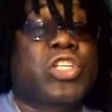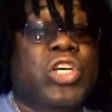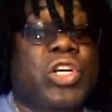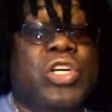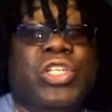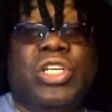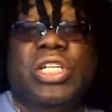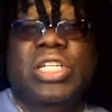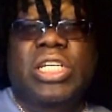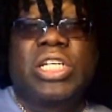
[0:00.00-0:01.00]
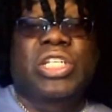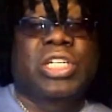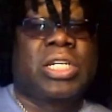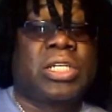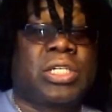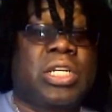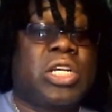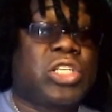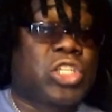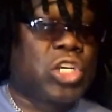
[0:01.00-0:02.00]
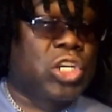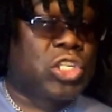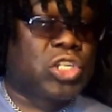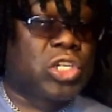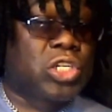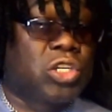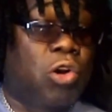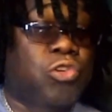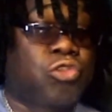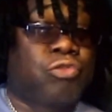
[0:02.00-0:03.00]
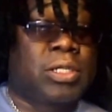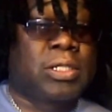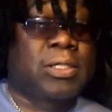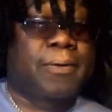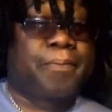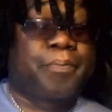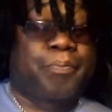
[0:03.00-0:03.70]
church teachings, church doctrines,